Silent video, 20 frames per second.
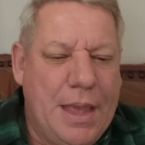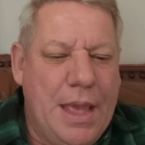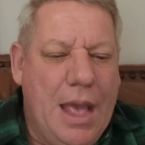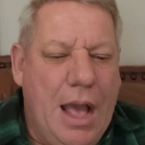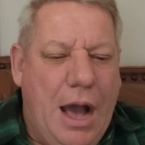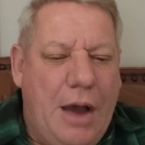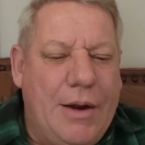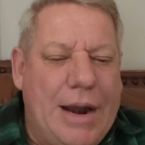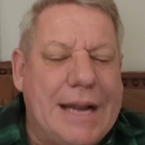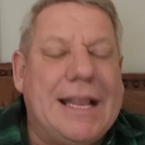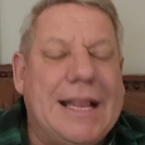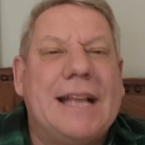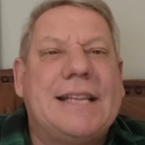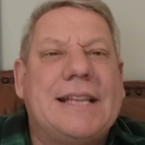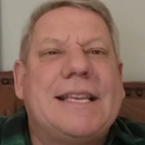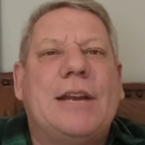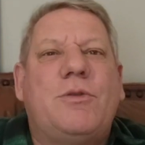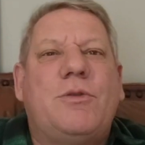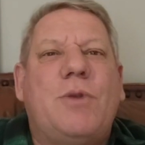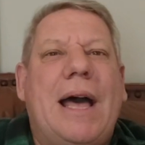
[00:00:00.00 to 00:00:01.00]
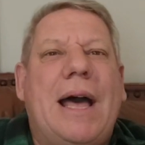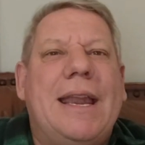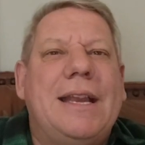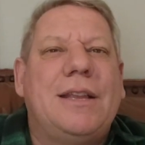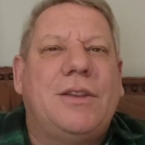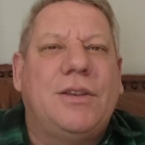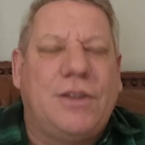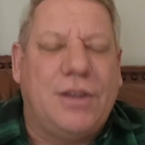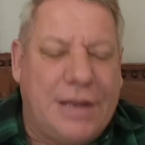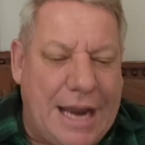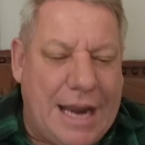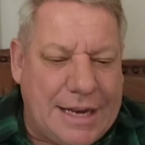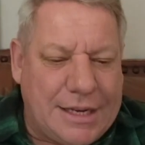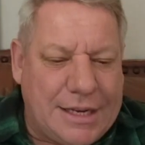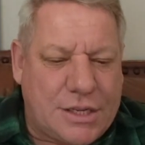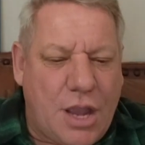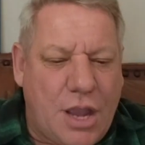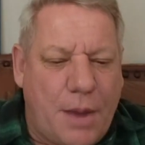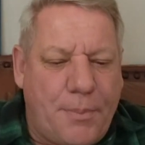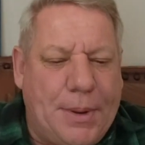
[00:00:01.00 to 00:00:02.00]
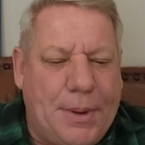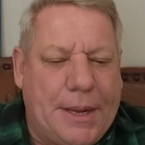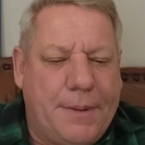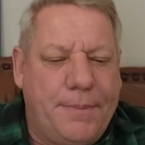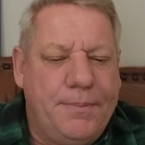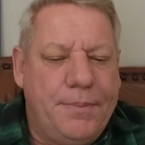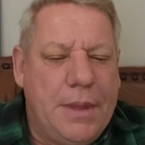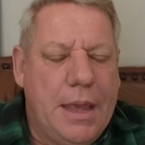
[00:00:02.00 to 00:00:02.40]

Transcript: All right, let's get right into today's topic.